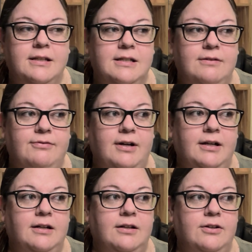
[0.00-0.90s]
did find
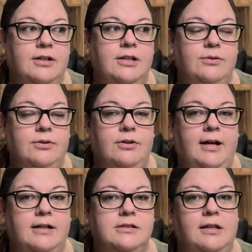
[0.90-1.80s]
another cute little
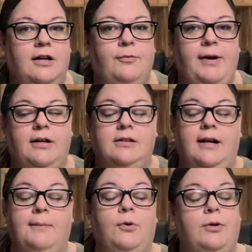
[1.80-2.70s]
axolotl pattern that
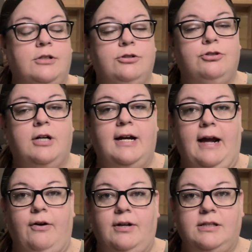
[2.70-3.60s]
I'm going to try
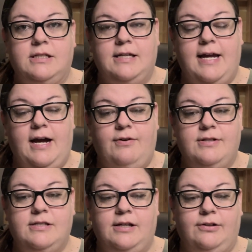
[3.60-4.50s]
out and see how
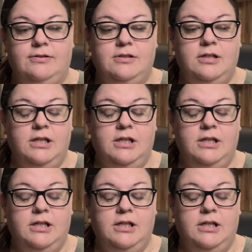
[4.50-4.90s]
it sells.